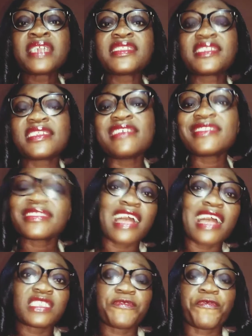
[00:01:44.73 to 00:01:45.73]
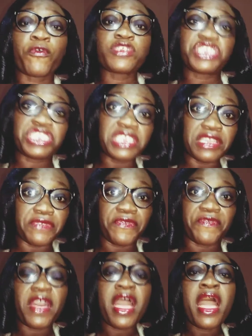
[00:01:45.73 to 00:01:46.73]
C stands for chief,
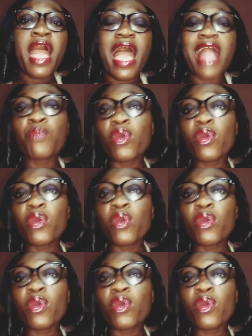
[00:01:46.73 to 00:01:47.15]
and